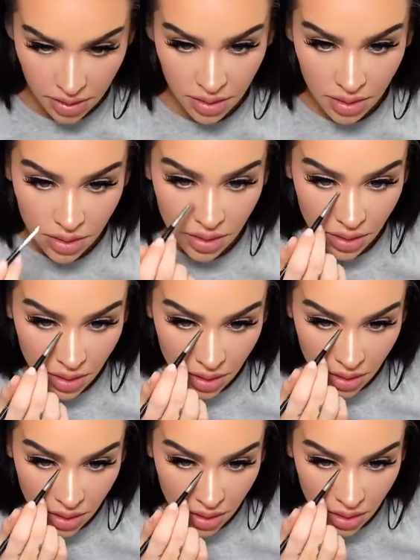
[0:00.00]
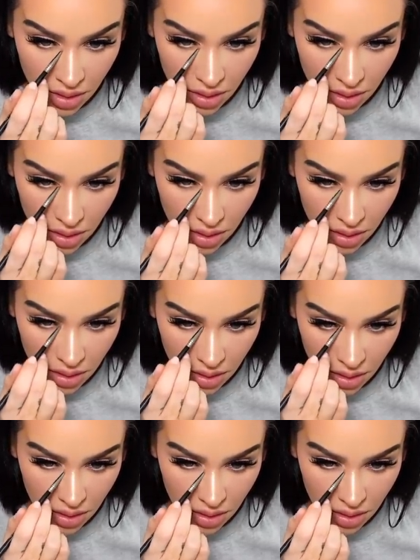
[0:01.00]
No one is speaking in this clip.